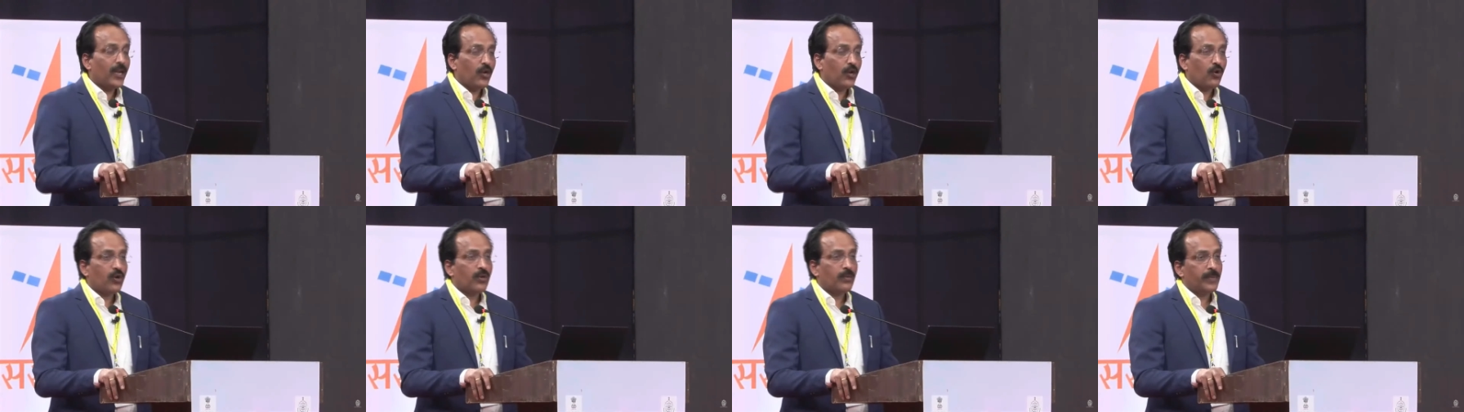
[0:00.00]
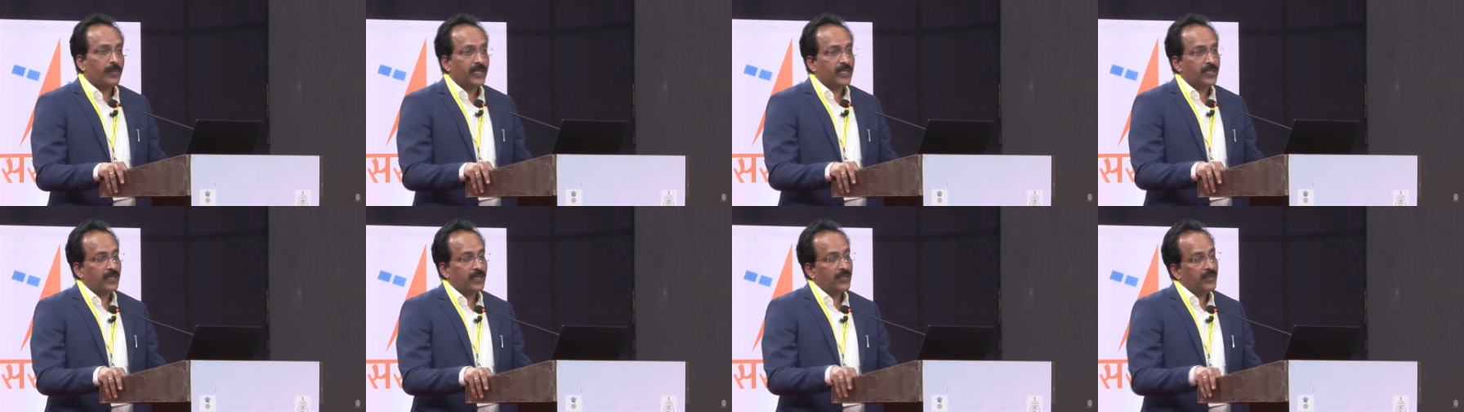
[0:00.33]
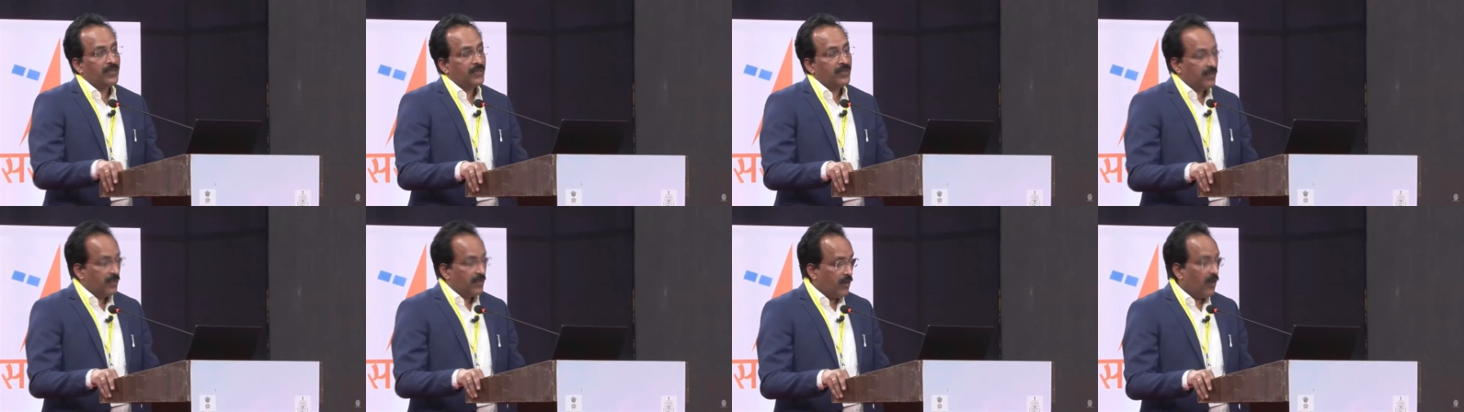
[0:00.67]
halo orbit
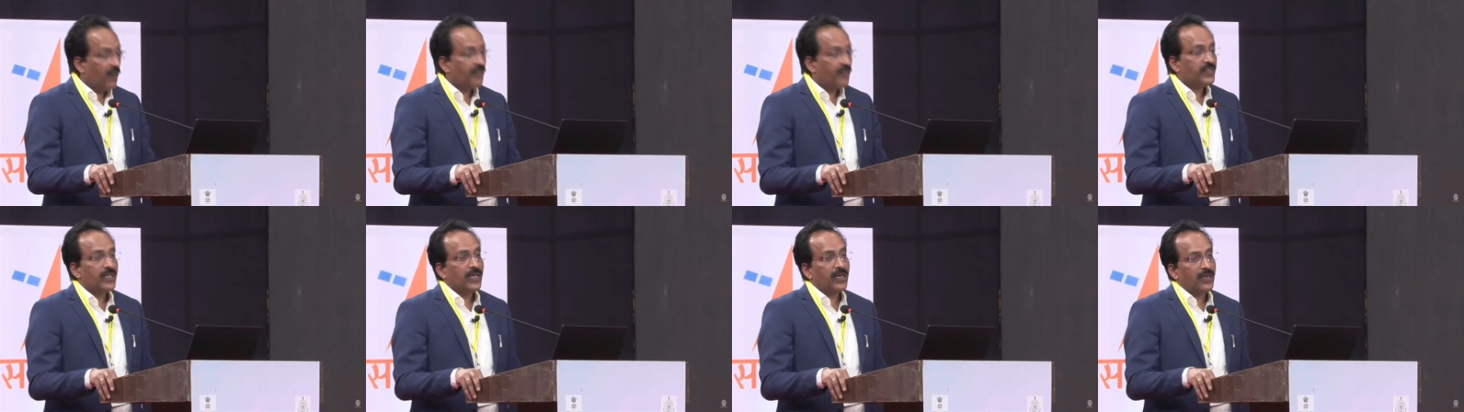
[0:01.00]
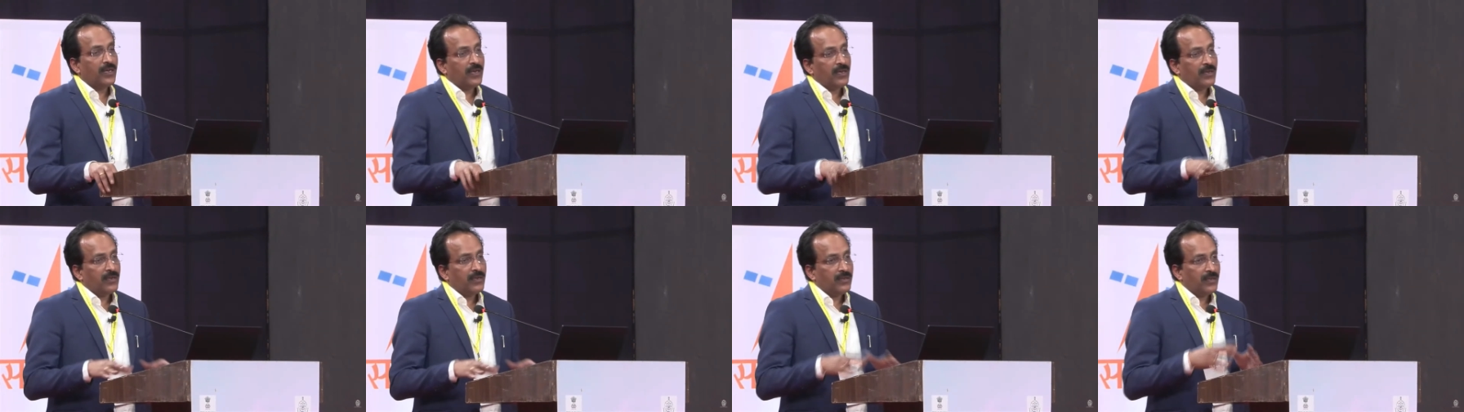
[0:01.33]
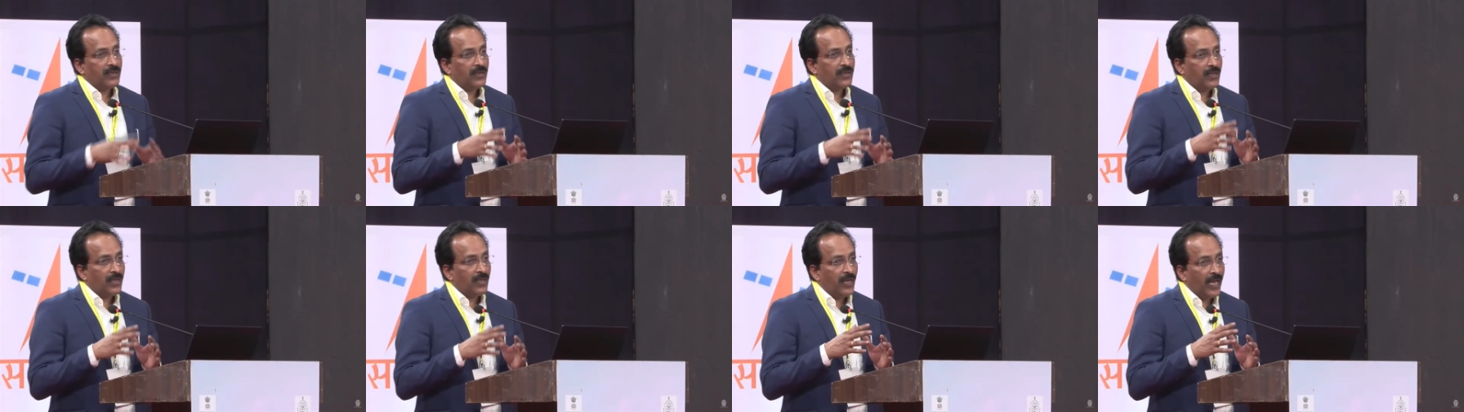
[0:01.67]
of the
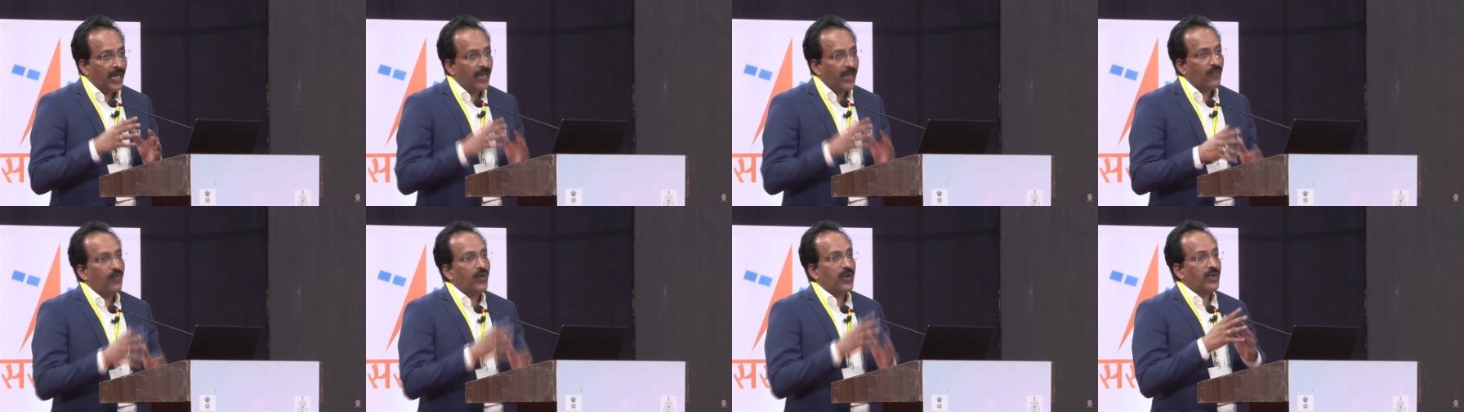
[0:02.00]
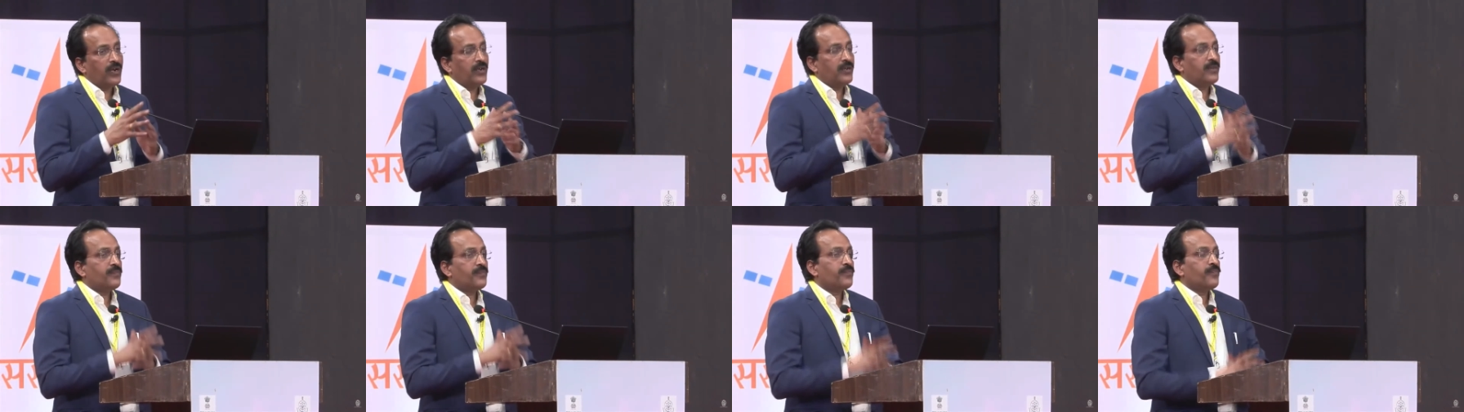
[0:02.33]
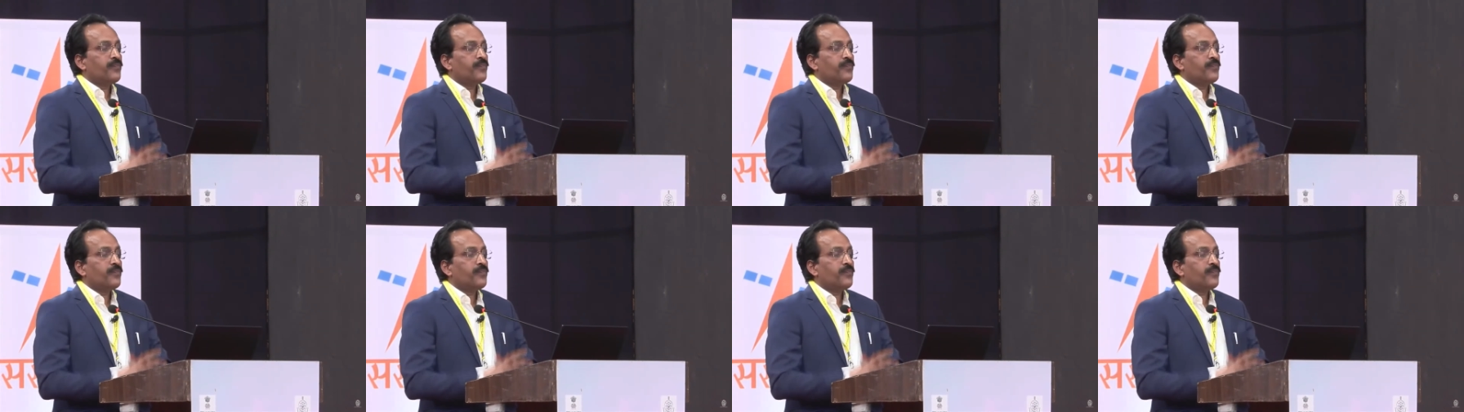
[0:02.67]
L1,